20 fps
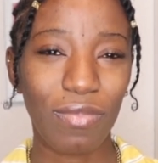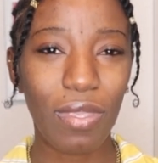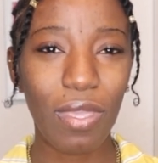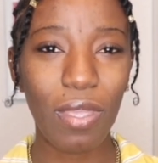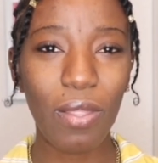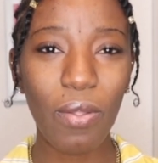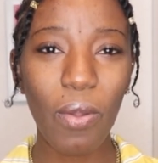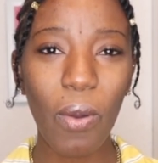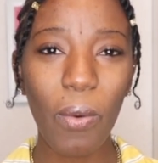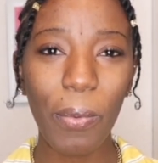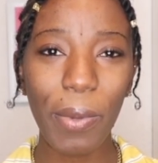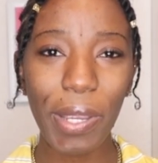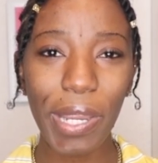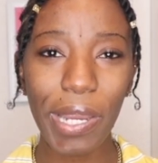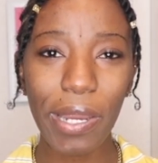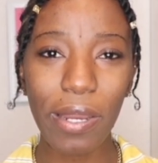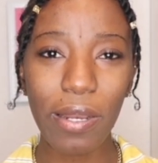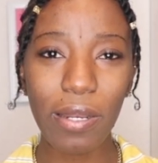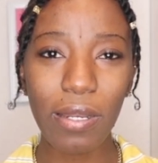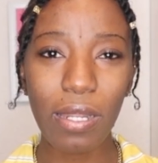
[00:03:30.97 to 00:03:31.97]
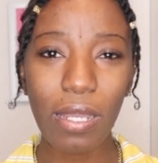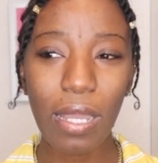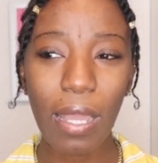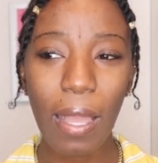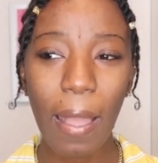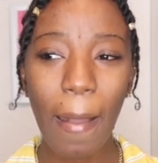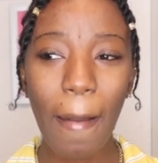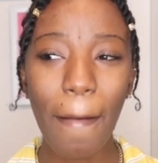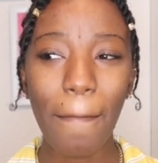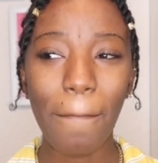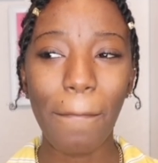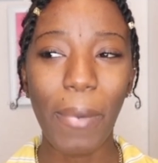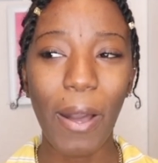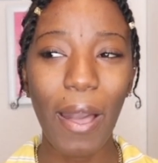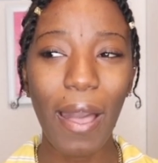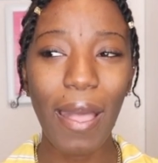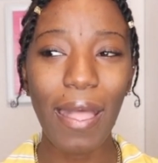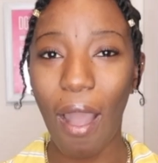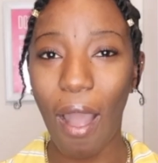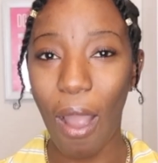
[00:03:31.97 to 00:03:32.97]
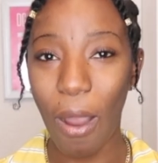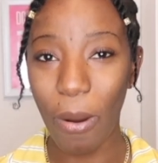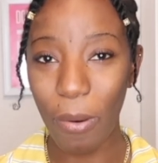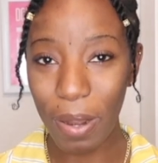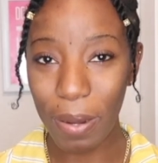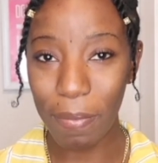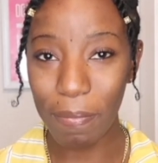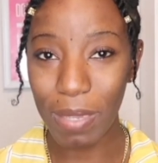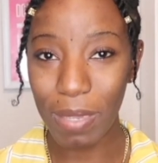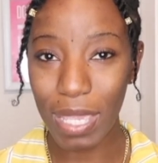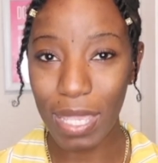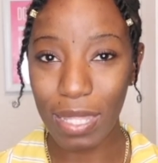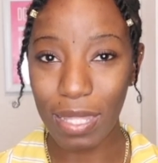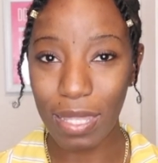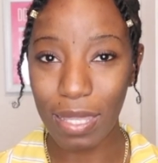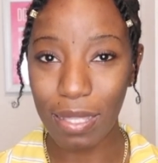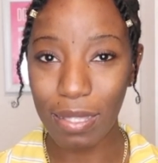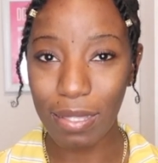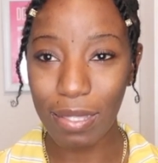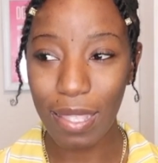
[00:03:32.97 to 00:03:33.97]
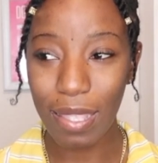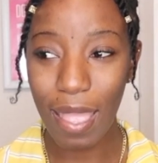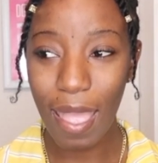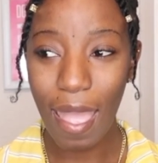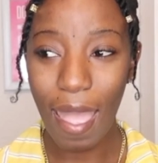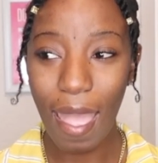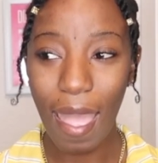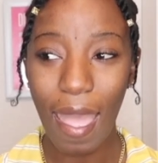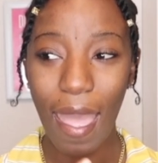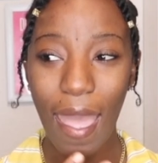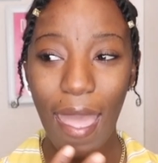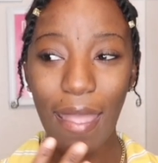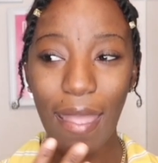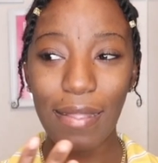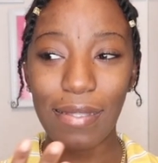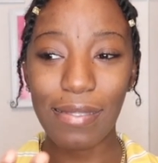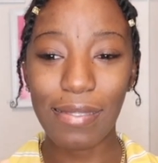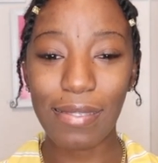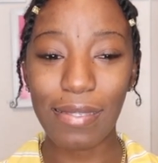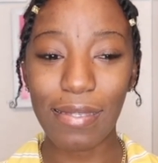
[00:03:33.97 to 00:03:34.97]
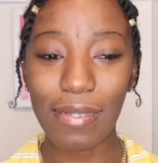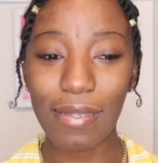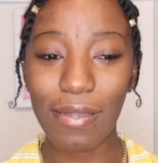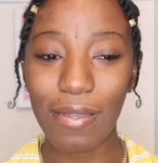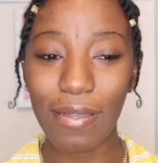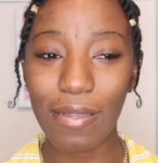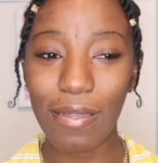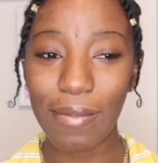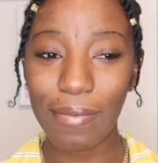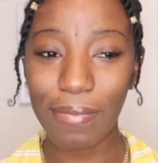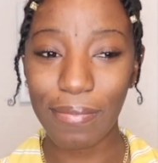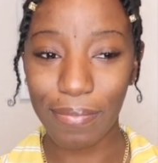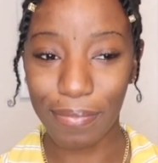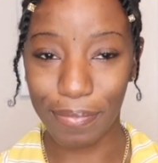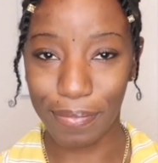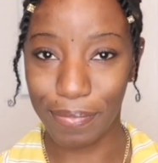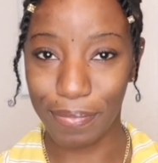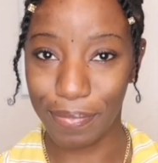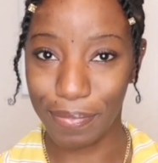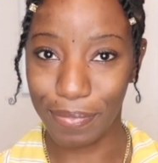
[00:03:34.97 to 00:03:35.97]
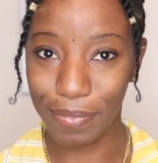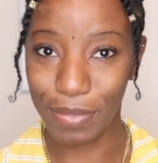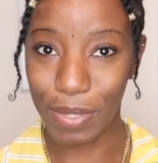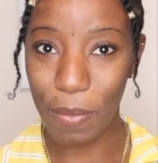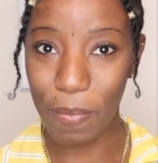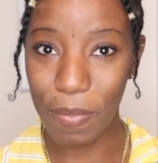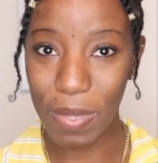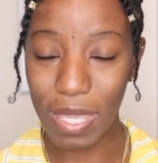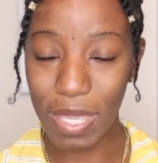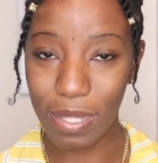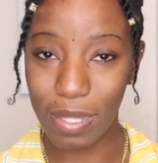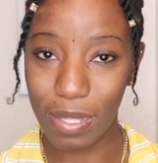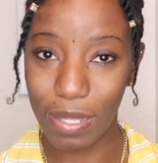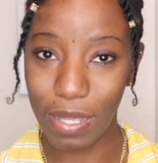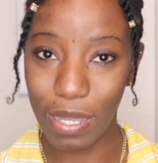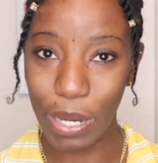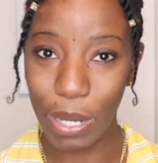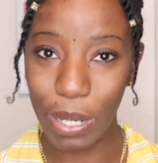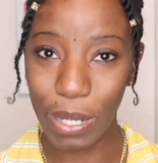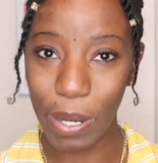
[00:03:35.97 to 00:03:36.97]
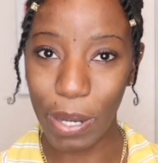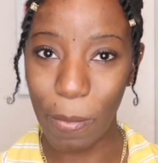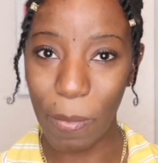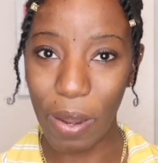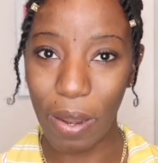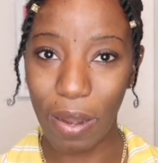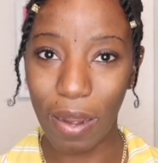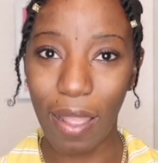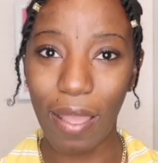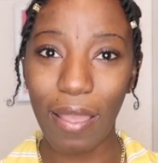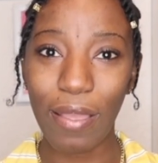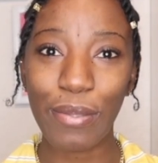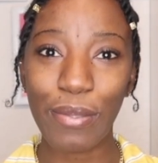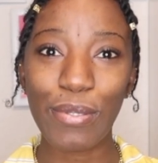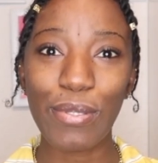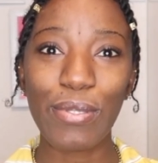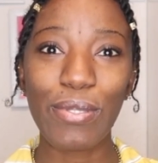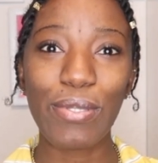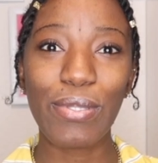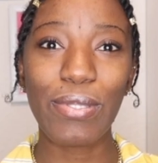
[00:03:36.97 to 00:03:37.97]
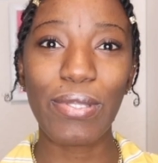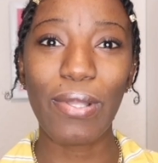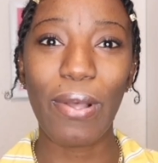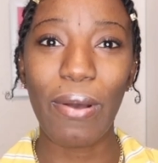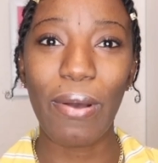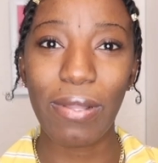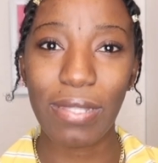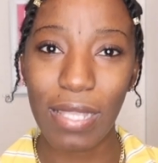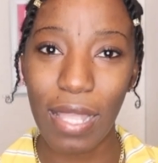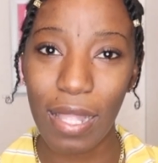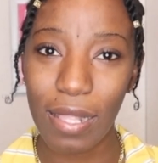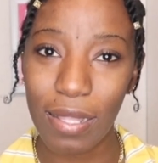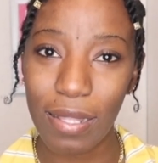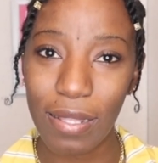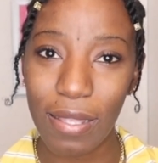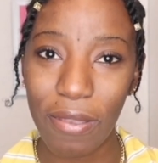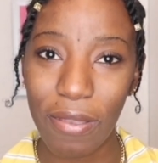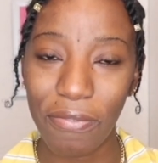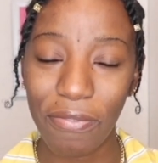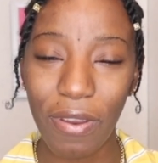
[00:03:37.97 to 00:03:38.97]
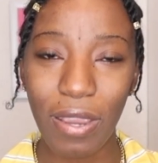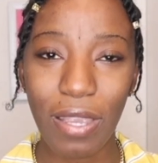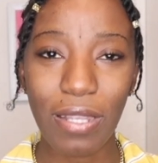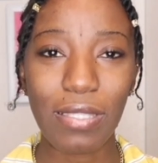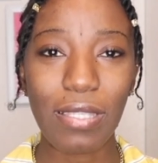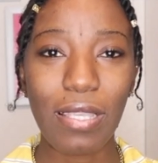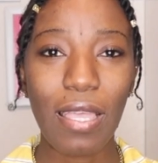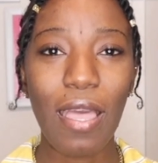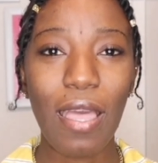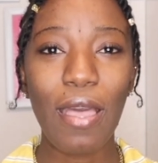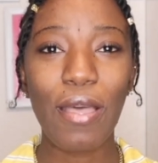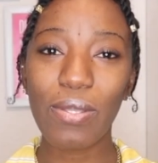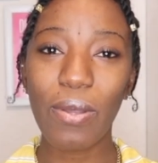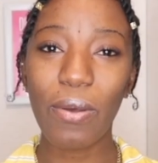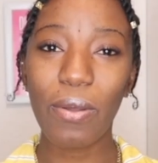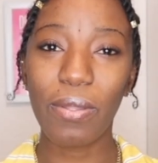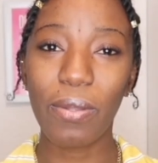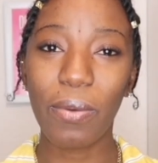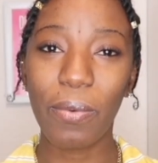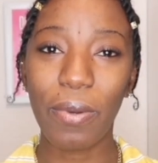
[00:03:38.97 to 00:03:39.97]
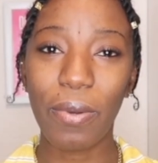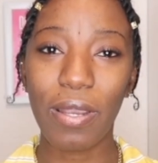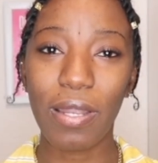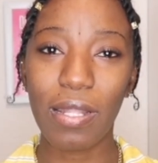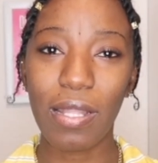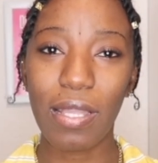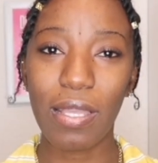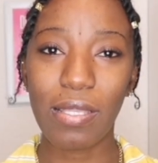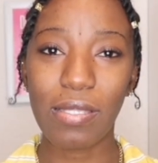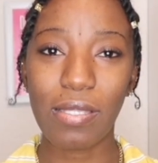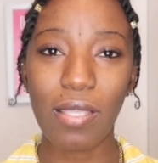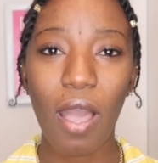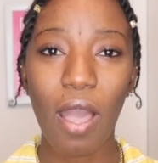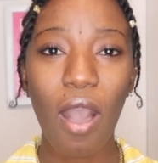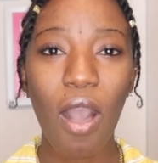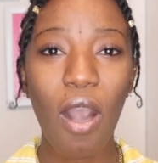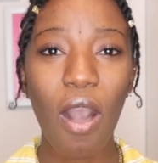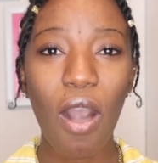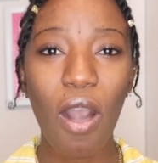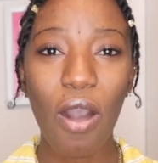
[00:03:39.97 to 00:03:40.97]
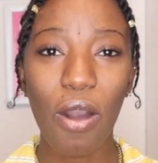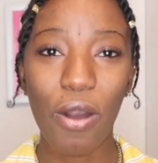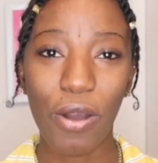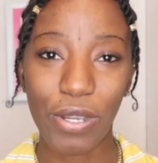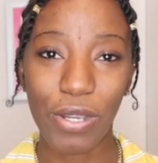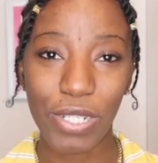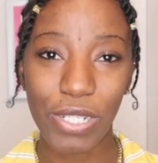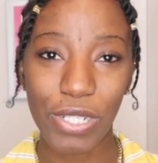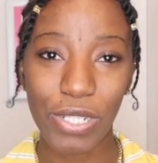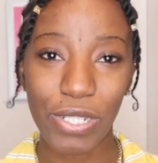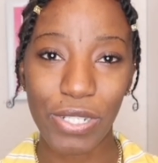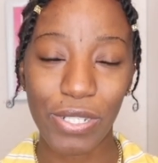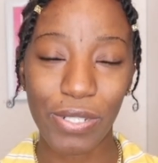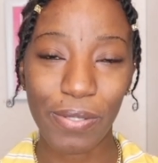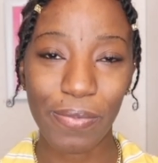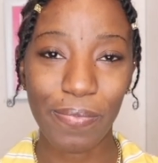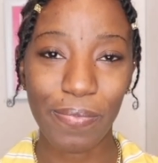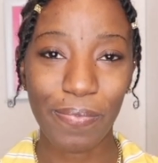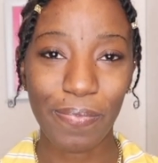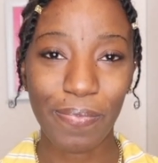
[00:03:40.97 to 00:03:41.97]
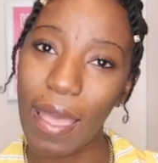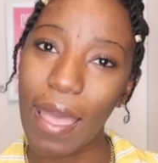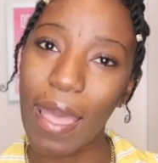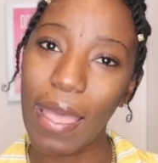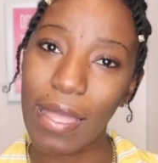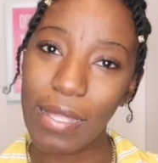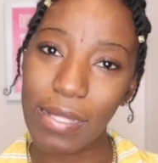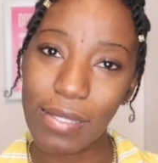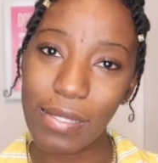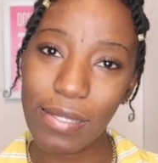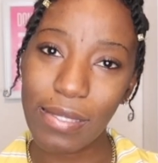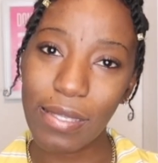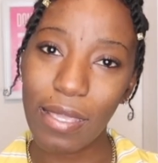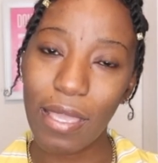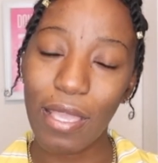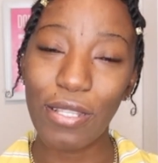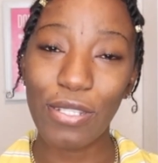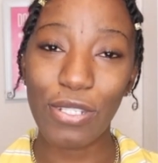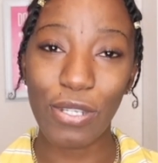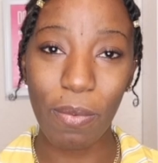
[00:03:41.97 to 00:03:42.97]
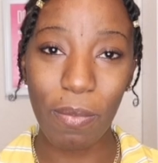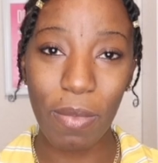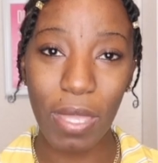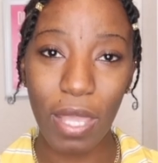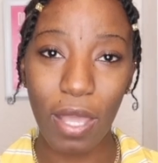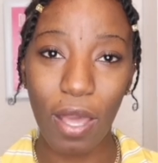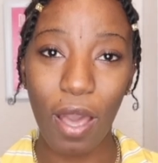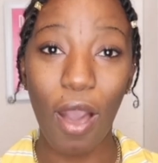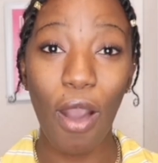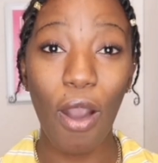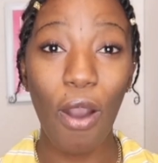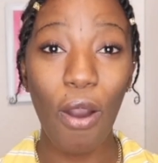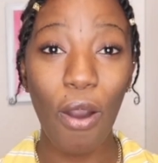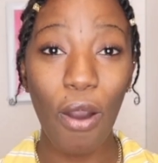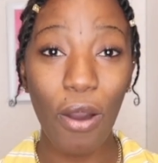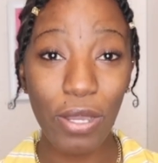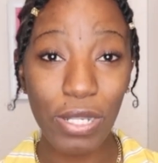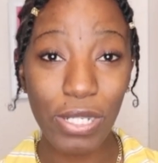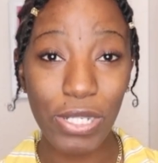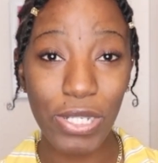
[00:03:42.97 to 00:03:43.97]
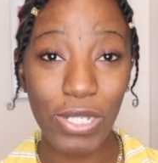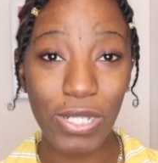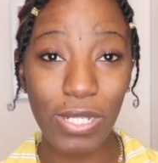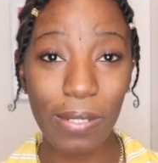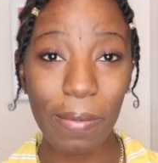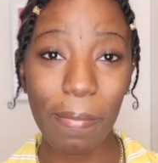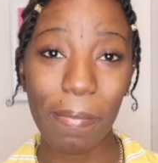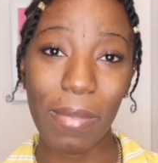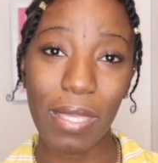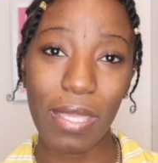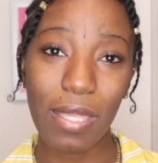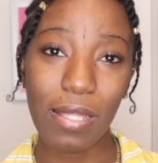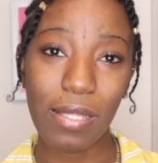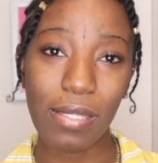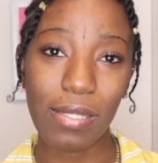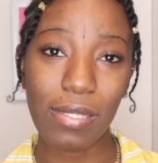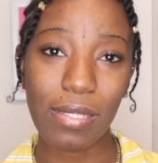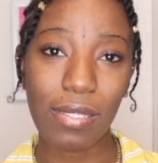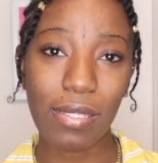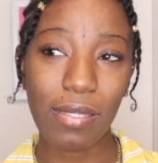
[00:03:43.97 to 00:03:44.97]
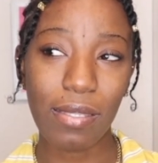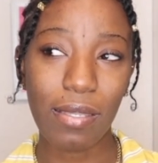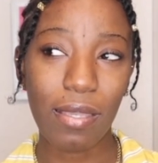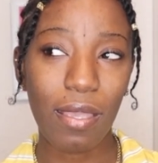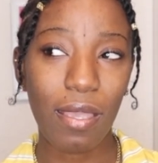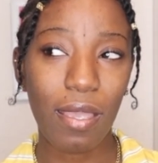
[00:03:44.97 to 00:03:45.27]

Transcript: you know, weird. But our meaning and the meaning here in America is totally different. So the word is hush. And in Jamaica, hush means